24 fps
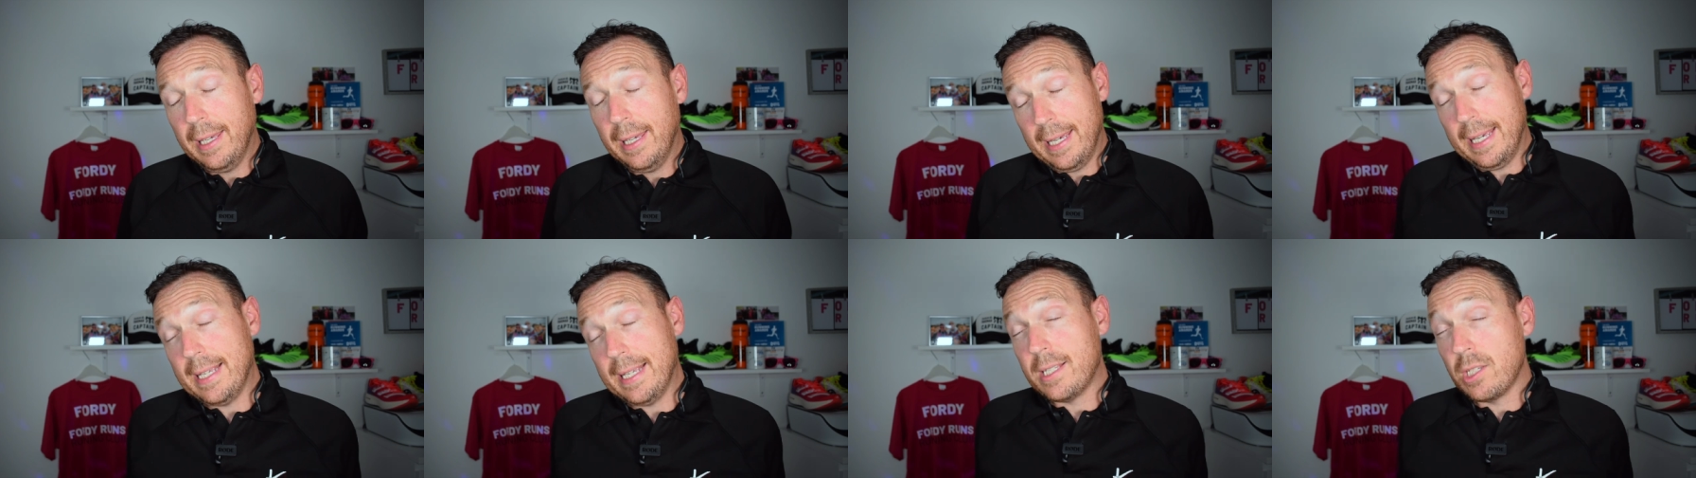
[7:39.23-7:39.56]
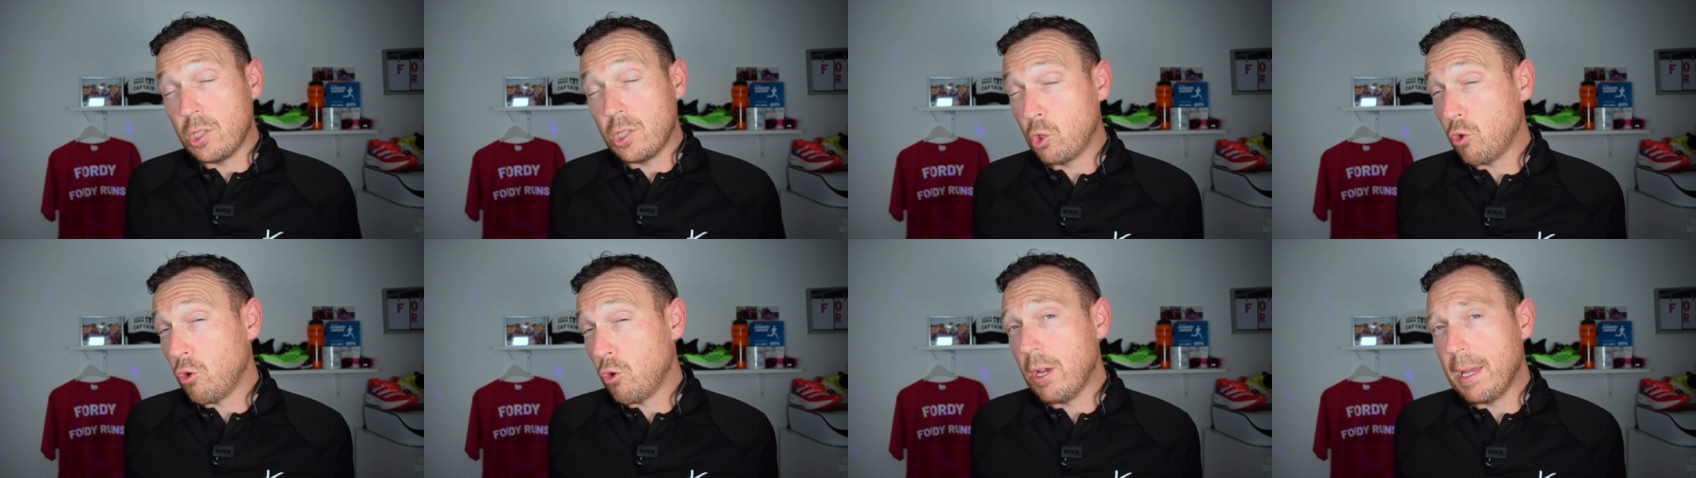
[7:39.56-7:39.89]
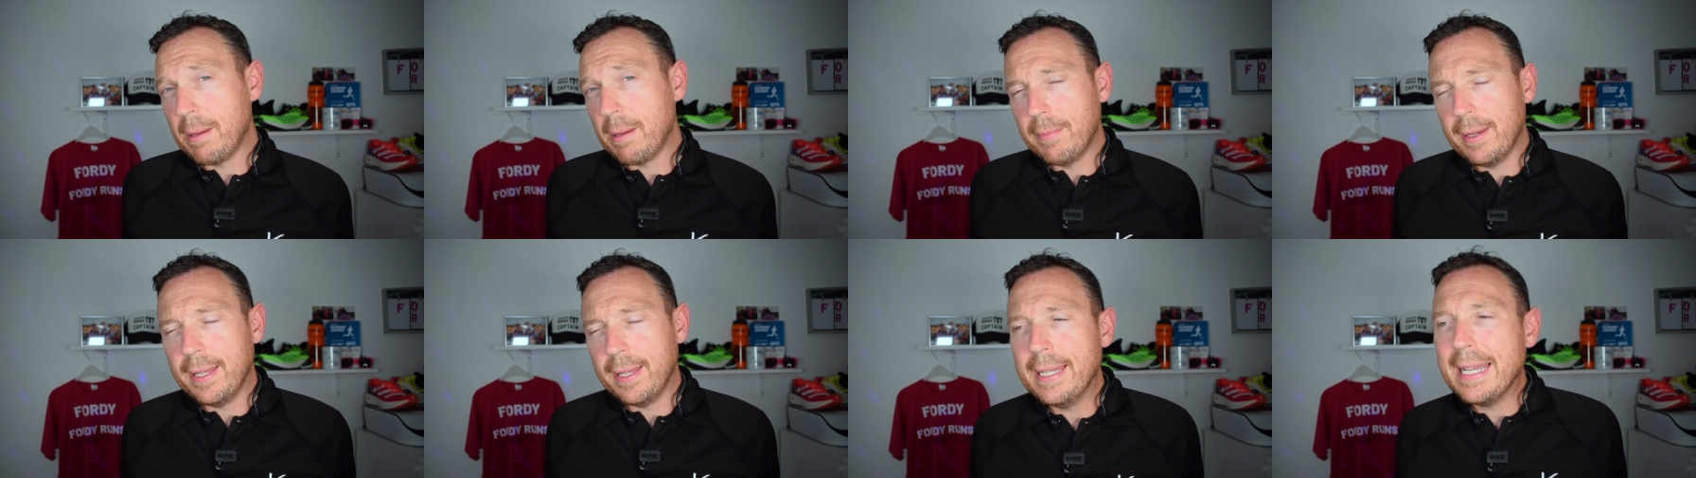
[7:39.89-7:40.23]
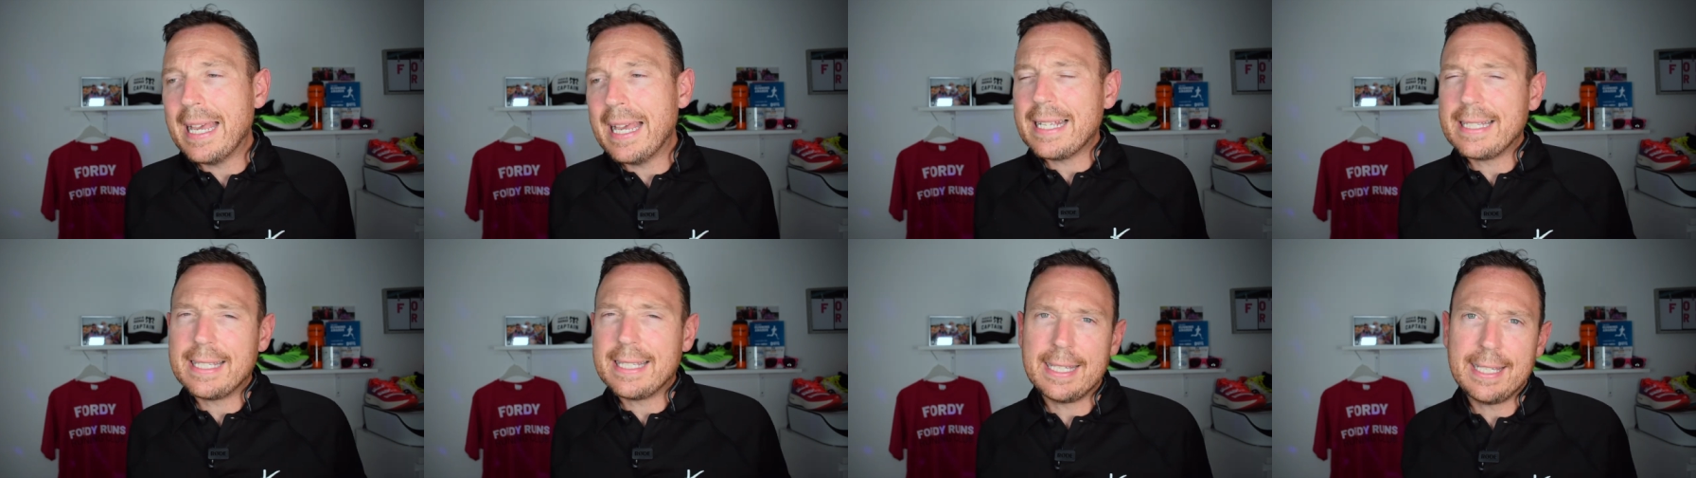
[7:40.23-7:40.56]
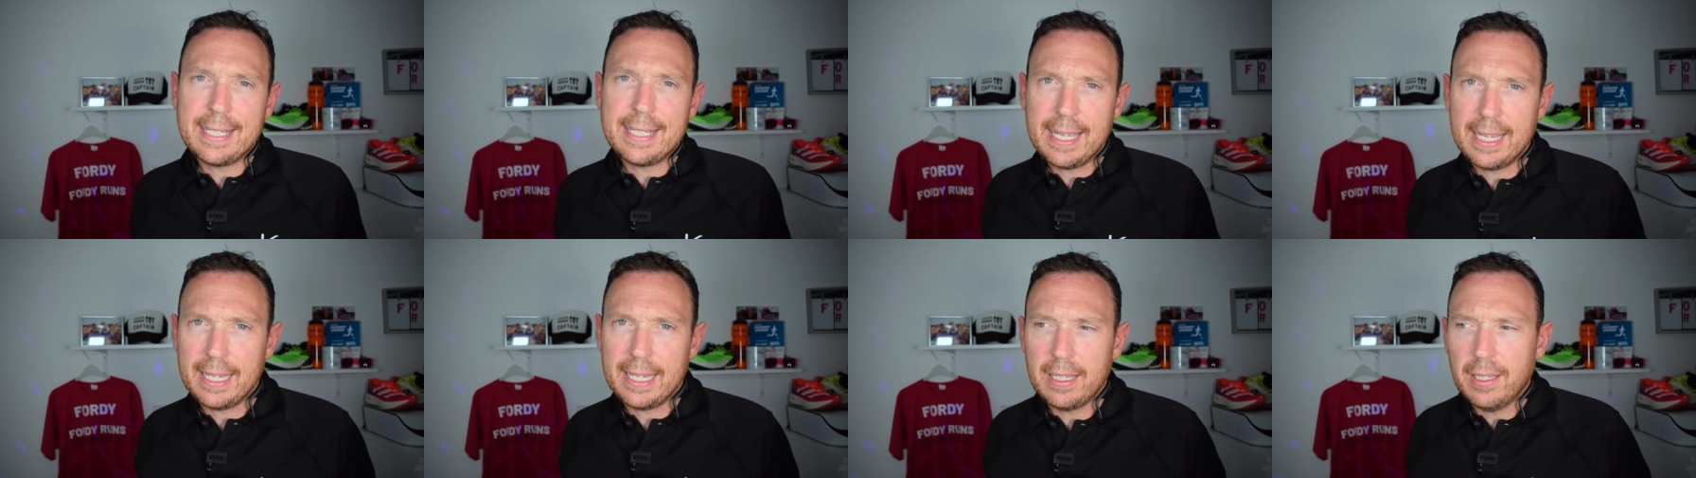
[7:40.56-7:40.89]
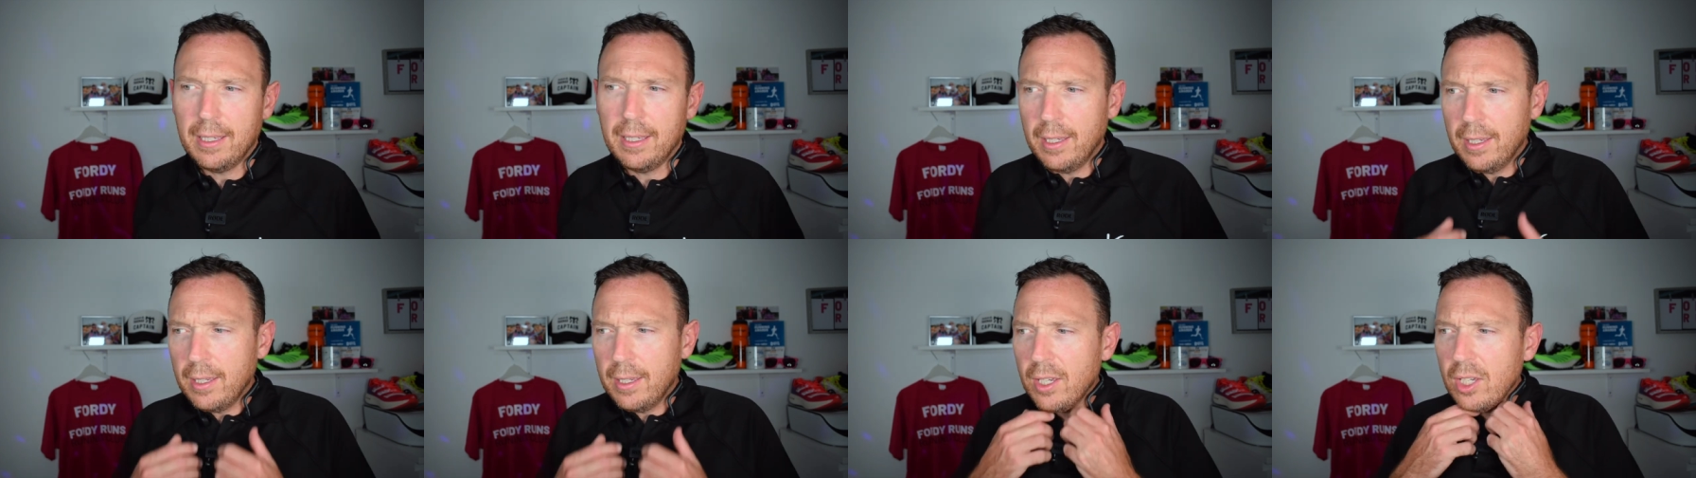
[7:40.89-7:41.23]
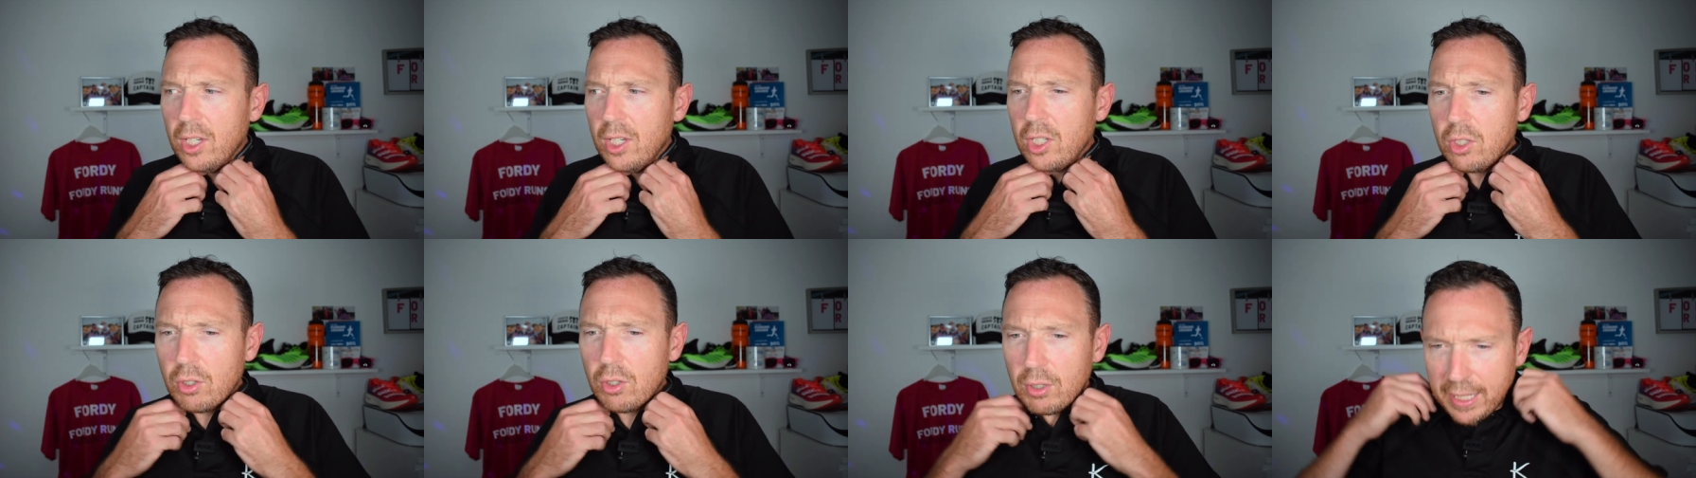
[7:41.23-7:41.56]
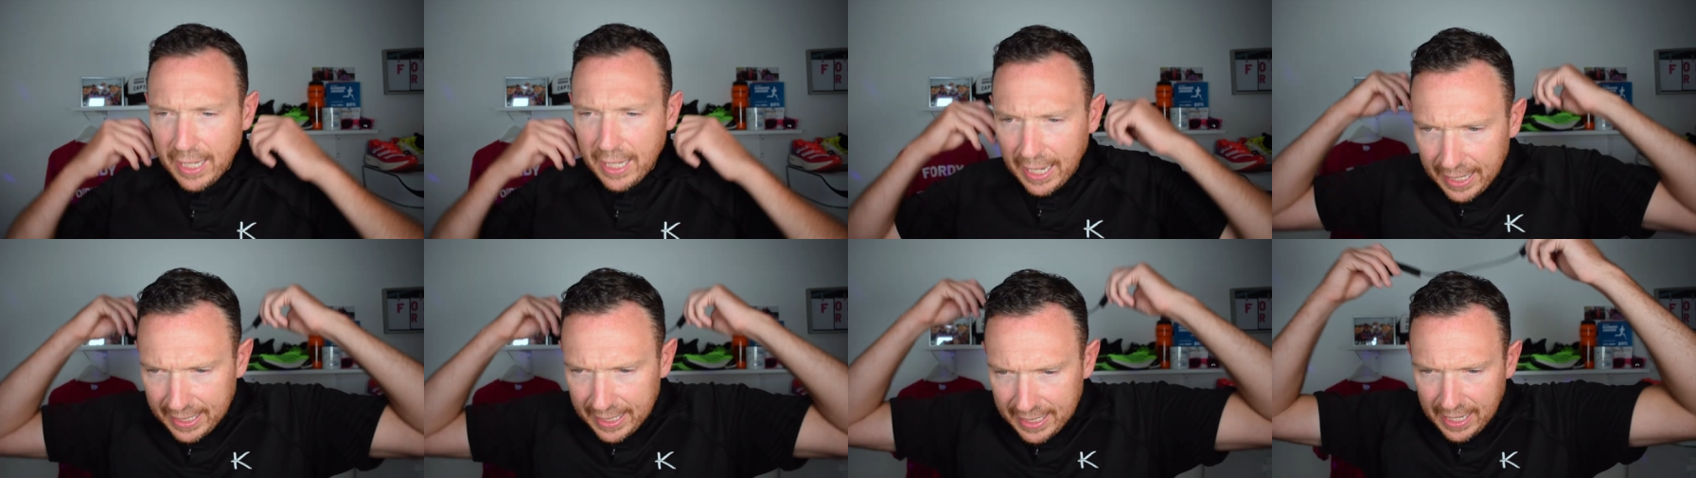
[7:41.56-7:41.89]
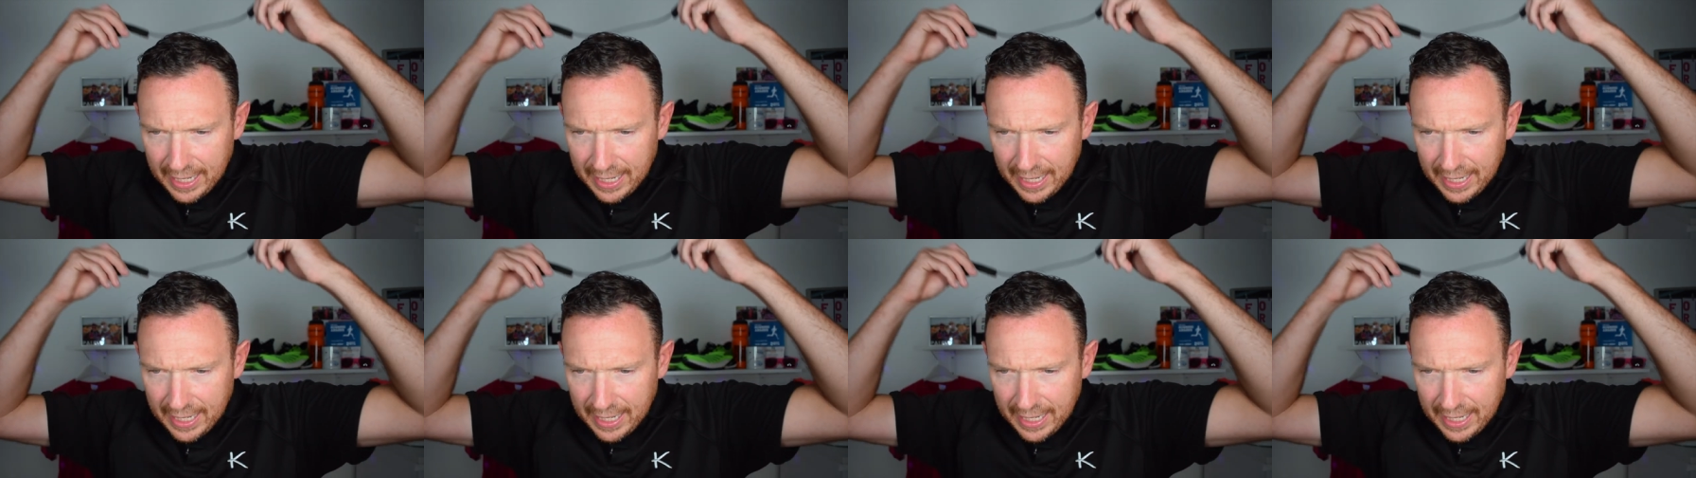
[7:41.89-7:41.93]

it's a dream. And that's the thing. You're getting